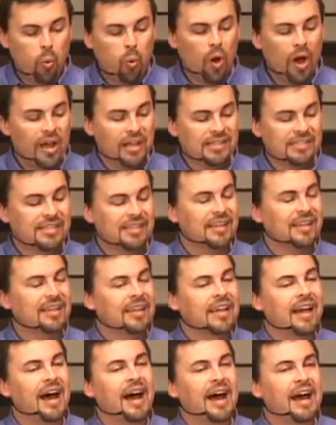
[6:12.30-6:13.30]
What
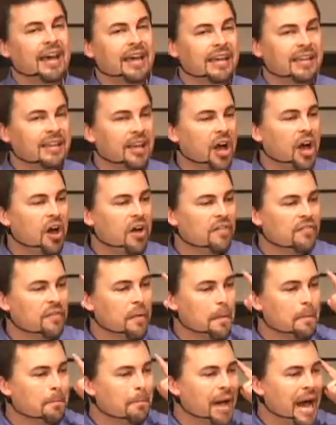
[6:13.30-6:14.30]
kind of
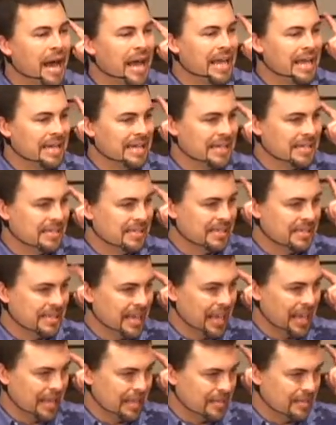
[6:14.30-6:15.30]

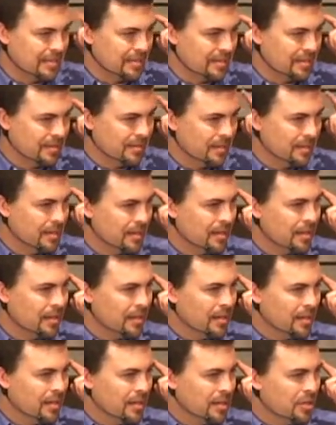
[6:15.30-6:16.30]
mindset
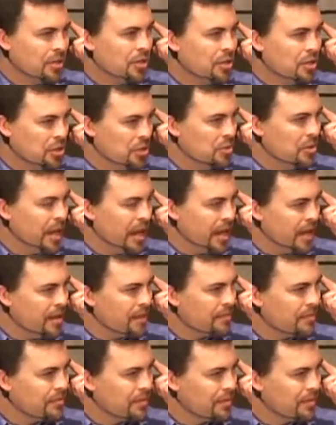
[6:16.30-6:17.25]
do you have?